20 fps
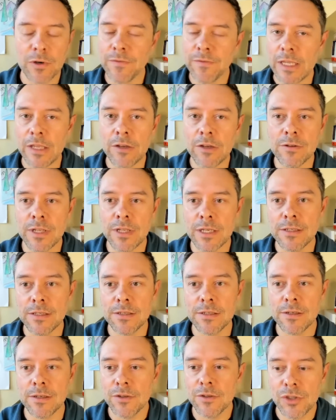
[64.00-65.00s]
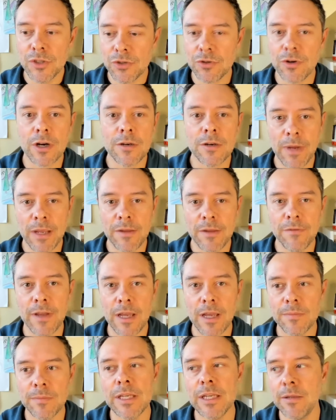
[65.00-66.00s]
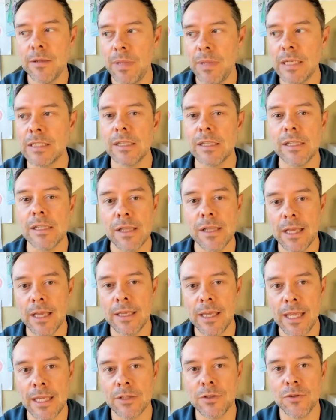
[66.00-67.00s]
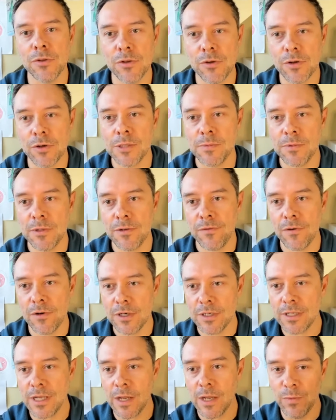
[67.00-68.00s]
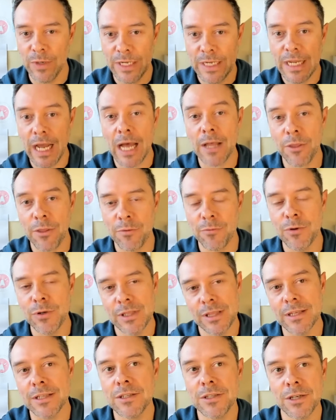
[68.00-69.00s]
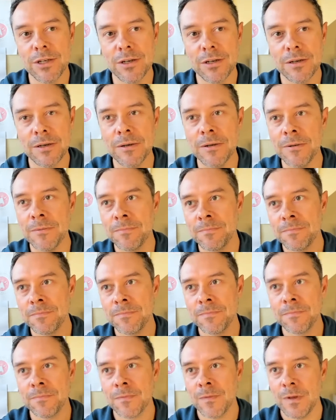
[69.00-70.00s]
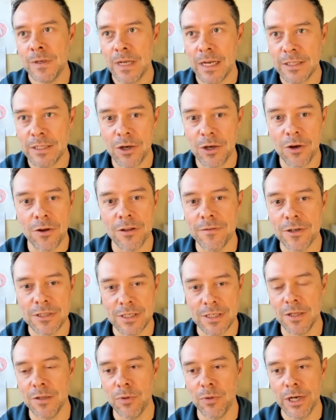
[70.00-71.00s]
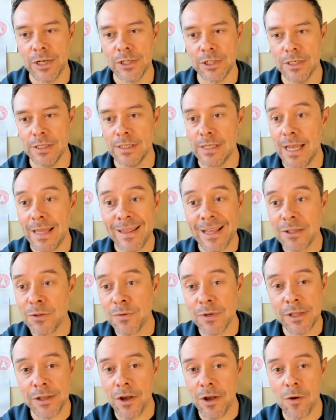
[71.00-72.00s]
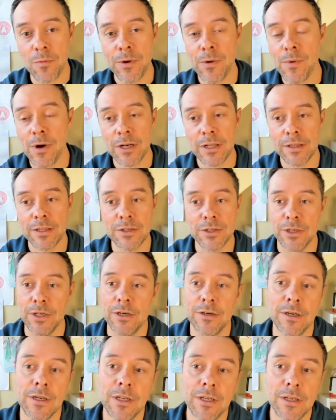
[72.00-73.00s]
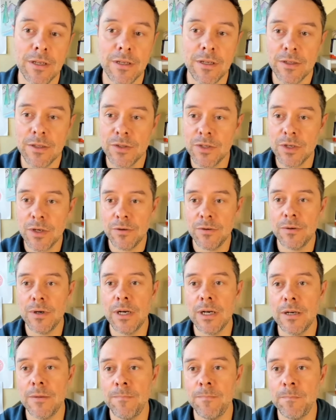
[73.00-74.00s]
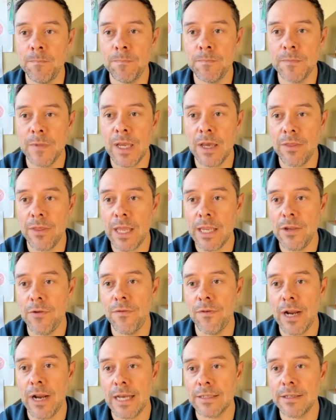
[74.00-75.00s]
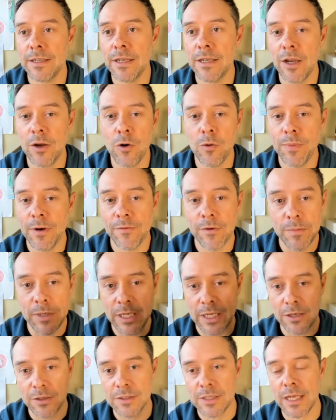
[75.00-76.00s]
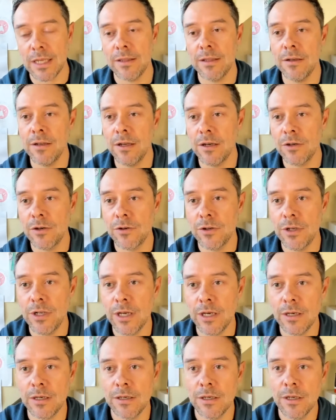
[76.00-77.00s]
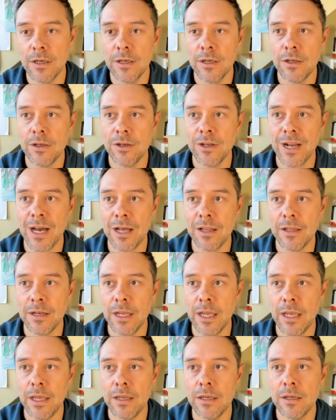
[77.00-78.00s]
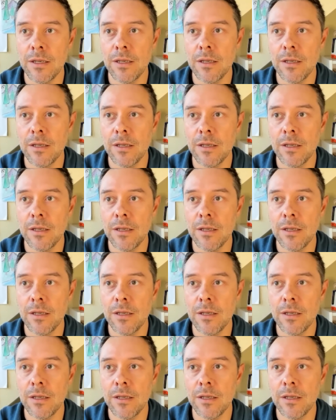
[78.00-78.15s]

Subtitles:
of illness struck my family and basically like canceled Christmas for us. And we got through it this year. We got to all of our celebrations. And that's really all we wanted this year. So yeah, thank you for asking. I hope everybody else had a good holiday